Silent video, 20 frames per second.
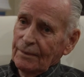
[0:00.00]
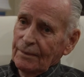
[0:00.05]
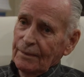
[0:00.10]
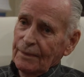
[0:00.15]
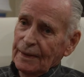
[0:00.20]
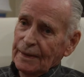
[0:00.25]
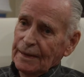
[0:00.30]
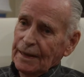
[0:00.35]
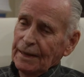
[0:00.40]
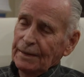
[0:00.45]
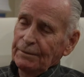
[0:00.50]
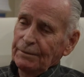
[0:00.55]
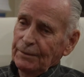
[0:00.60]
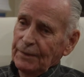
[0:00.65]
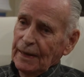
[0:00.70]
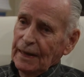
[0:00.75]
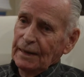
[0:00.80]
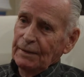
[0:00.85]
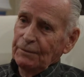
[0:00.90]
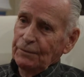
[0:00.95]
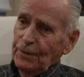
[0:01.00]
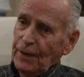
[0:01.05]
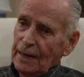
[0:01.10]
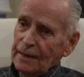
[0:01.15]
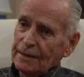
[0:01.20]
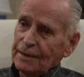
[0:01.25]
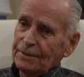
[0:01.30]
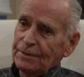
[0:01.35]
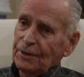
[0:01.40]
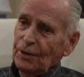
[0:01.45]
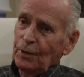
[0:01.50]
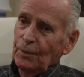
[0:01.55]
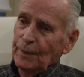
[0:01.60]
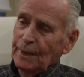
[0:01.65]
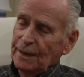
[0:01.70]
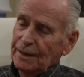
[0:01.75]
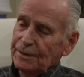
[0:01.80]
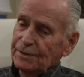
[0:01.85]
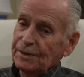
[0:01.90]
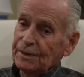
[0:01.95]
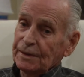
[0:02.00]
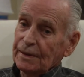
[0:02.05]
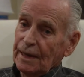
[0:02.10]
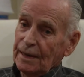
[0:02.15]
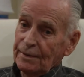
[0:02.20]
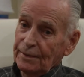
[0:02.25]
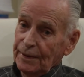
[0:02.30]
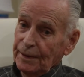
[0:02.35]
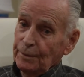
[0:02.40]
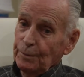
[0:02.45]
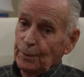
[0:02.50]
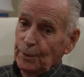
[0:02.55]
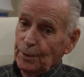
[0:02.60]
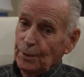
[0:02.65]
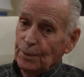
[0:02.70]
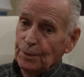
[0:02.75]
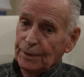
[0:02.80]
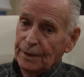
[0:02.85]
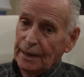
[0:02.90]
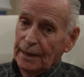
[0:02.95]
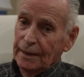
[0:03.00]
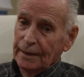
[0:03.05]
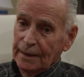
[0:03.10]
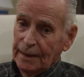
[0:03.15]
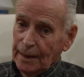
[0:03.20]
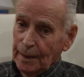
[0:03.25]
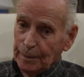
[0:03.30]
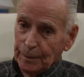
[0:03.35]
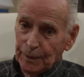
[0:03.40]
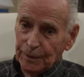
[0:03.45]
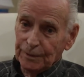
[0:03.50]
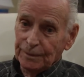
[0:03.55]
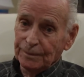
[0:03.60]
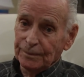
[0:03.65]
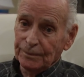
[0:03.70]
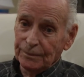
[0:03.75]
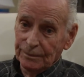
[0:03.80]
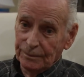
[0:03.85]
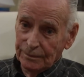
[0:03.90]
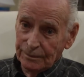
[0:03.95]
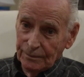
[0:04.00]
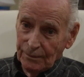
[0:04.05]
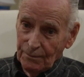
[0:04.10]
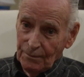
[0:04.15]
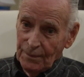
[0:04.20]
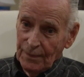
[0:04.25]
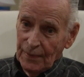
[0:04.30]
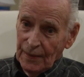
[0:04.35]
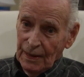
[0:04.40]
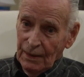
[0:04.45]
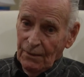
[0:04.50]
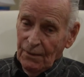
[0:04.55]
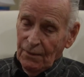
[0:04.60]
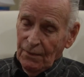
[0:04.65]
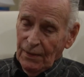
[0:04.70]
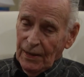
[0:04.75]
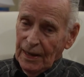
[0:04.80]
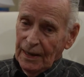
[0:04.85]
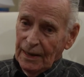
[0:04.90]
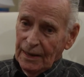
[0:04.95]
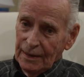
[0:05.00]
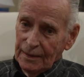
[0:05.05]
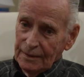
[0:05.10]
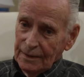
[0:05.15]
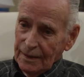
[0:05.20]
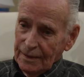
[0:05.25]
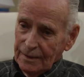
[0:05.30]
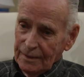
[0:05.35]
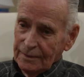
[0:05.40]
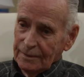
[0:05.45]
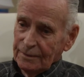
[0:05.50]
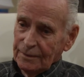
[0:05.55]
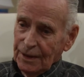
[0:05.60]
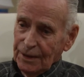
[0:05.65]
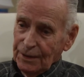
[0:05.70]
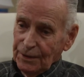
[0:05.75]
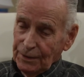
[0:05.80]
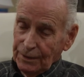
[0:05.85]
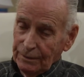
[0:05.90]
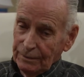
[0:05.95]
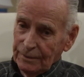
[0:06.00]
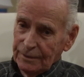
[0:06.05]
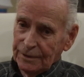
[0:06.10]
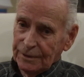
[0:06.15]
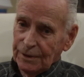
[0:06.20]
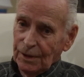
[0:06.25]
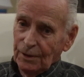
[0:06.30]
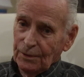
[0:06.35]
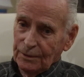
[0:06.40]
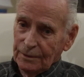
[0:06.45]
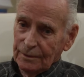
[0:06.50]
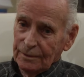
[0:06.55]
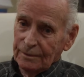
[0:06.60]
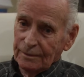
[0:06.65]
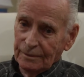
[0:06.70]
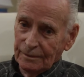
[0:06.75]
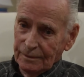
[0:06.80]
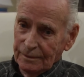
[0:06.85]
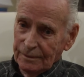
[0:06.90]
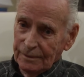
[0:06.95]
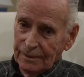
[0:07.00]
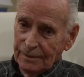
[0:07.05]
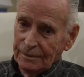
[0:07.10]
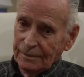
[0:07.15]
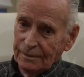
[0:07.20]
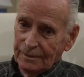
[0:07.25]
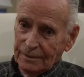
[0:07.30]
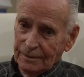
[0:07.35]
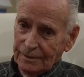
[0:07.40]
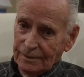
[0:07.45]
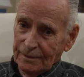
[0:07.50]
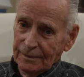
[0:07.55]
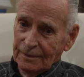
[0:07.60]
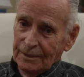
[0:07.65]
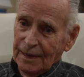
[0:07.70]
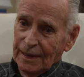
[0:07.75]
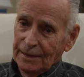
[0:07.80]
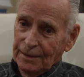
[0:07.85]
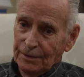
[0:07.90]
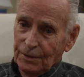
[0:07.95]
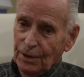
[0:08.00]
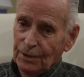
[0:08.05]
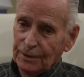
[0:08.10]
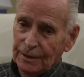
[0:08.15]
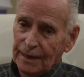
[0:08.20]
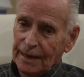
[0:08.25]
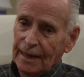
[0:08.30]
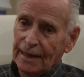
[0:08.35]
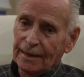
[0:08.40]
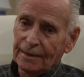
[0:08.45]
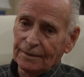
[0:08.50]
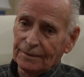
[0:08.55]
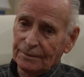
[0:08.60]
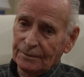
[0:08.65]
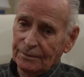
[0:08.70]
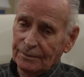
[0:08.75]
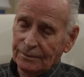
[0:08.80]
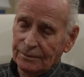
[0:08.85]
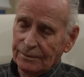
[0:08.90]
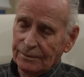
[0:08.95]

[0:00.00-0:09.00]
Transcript: but he, he finally told me, he says, I think we're okay, Keplar. And uh, you can start letting on down.